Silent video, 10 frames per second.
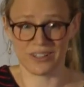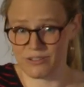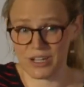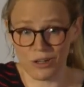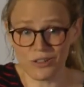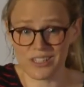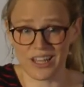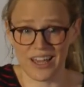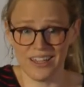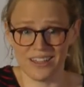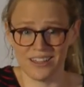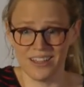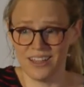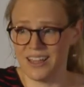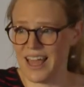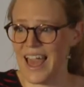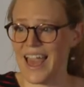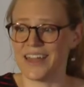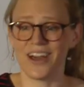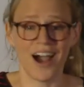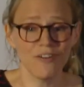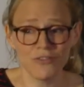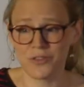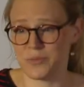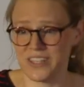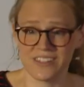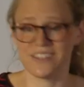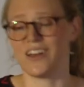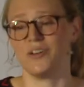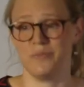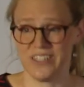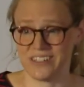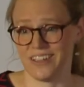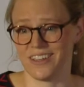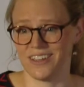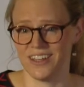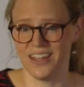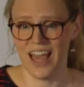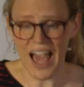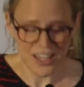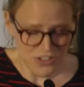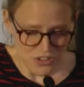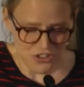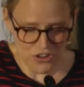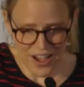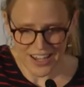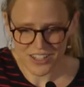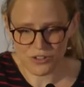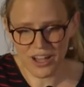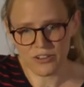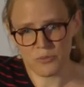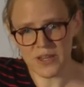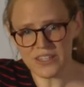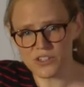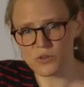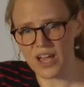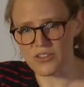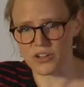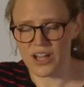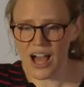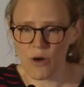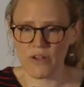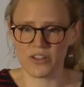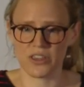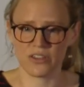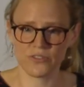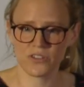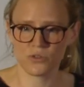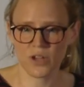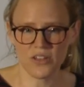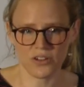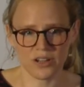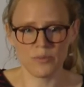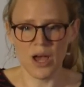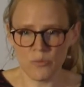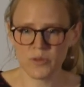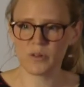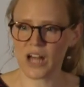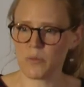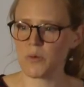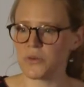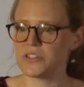it looks like, and half of the pieces are missing. And so you're trying to kind of piece together how everything fits together, and people come up with